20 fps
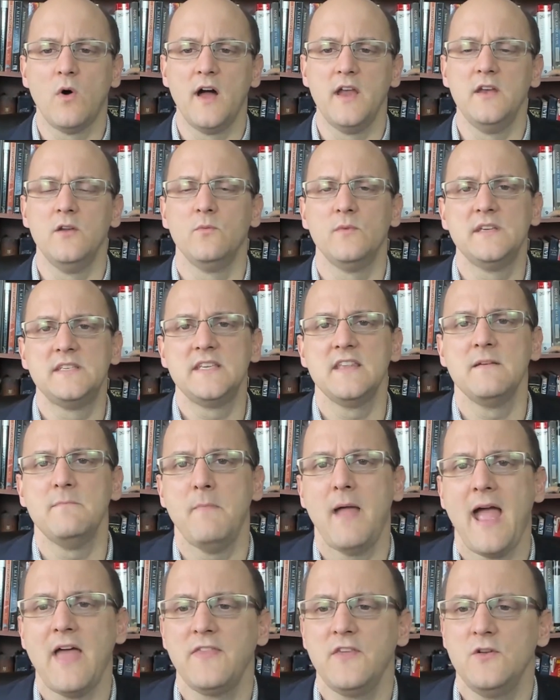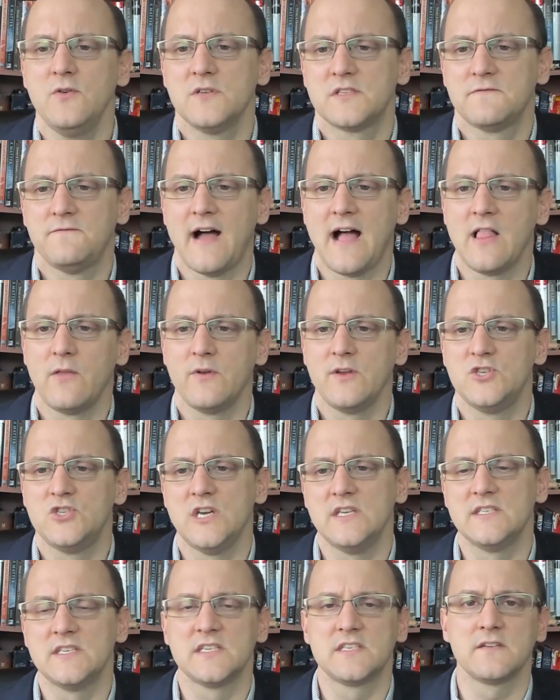1, we see that Matthew is following
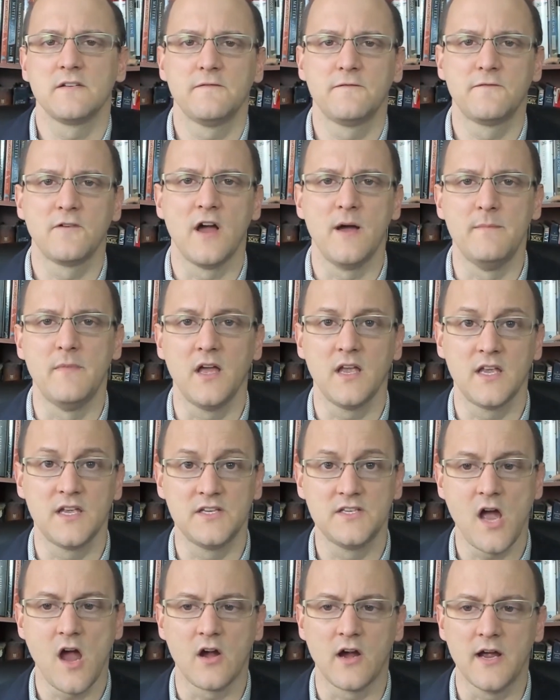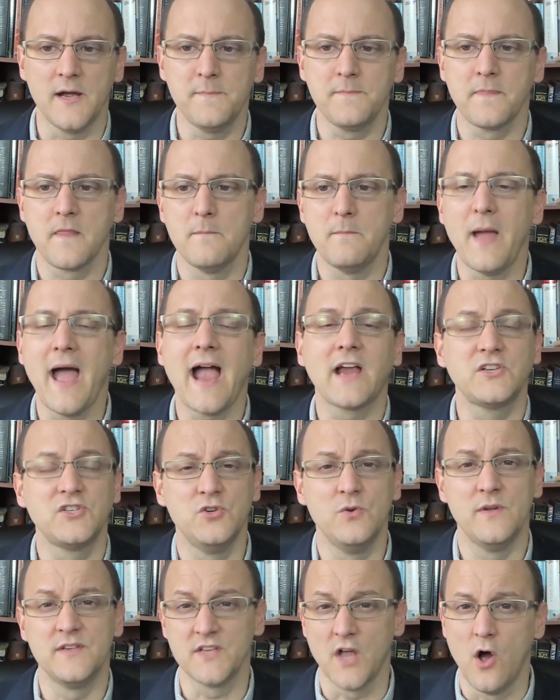Jesus from Gadara back
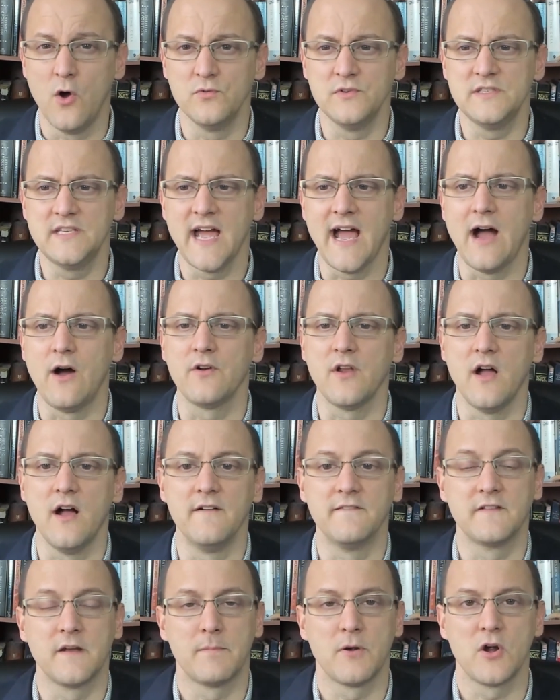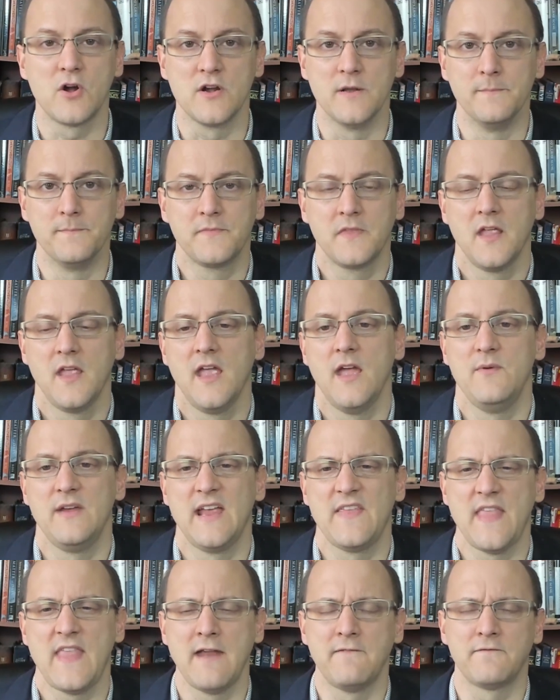to his own town of Capernaum, and we
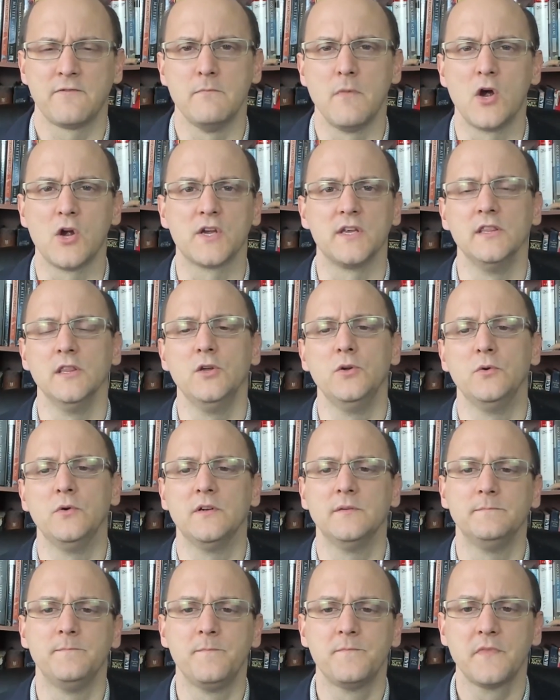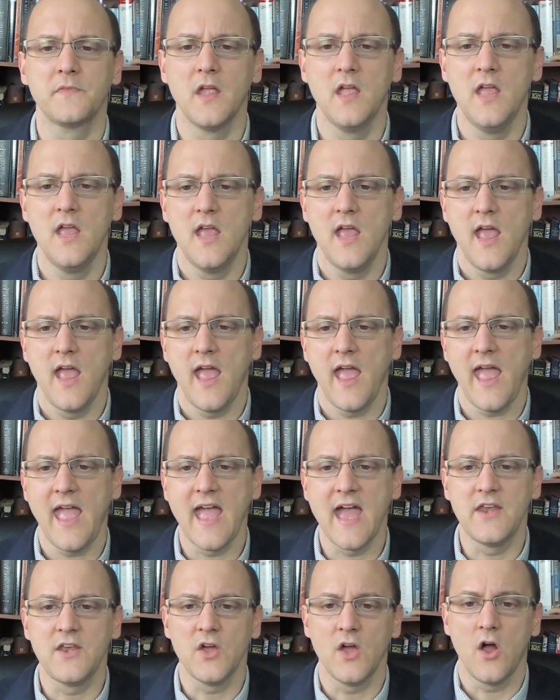get that from Mark and Luke.
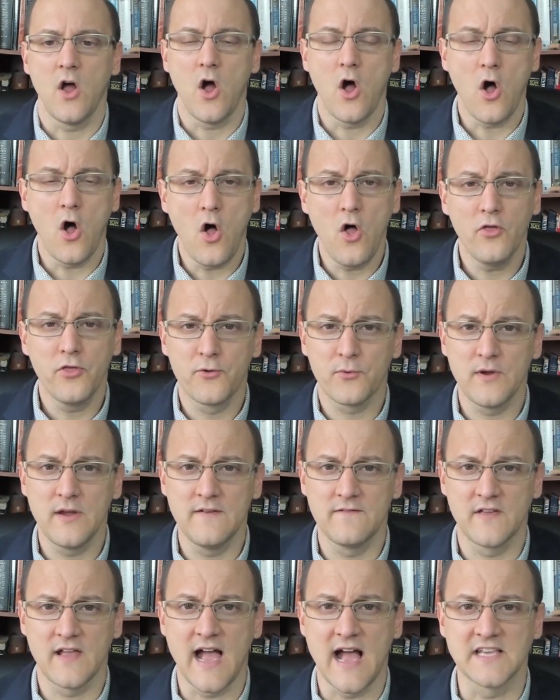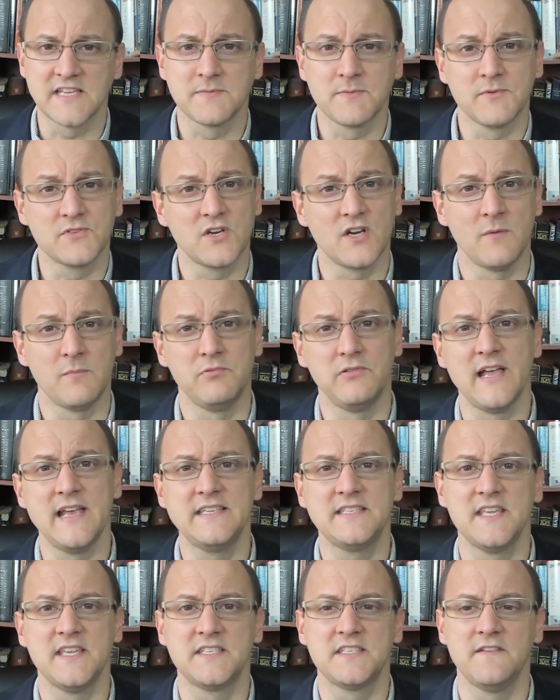And all three of the Gospels are going to
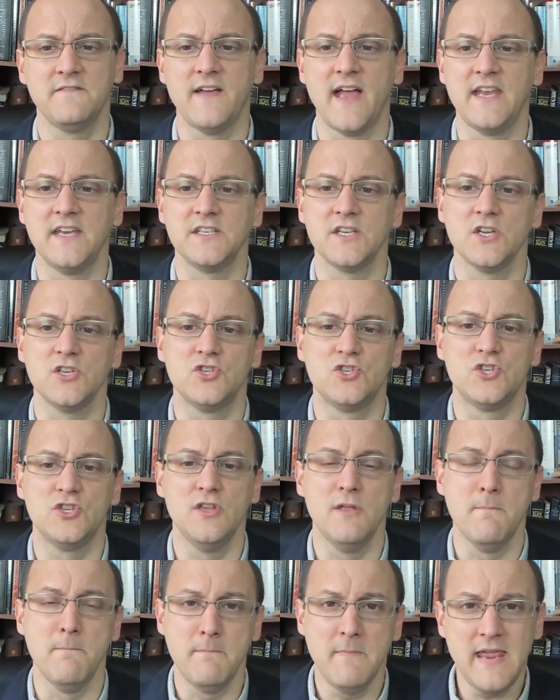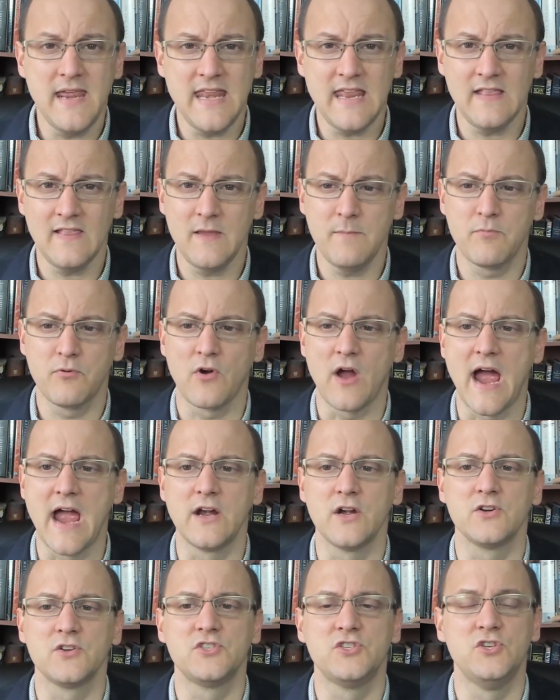place this event immediately
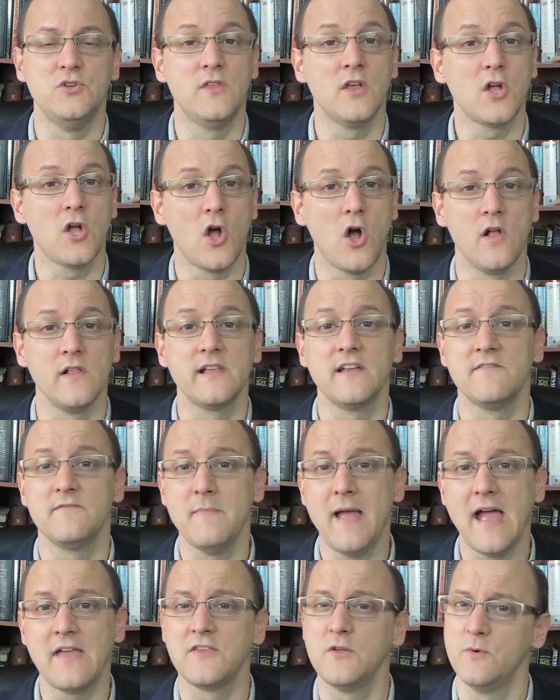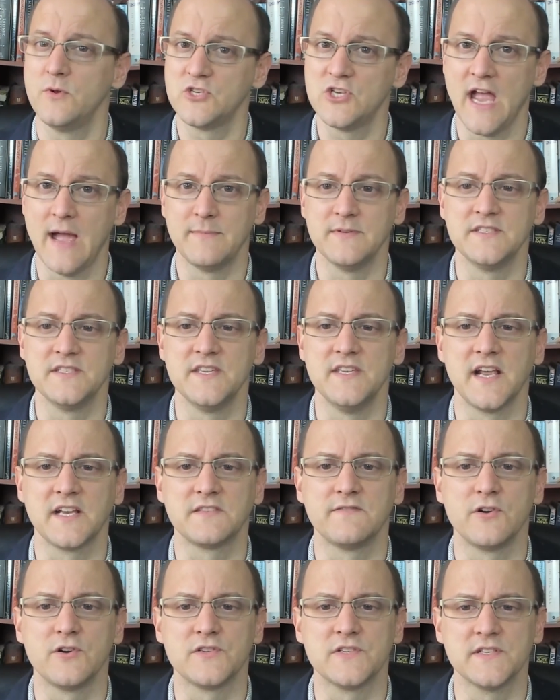prior to the calling of Matthew, which happens in the
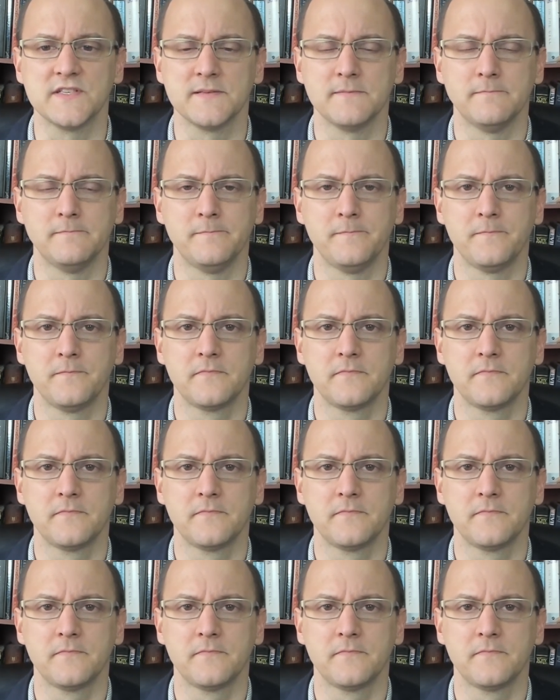next verses.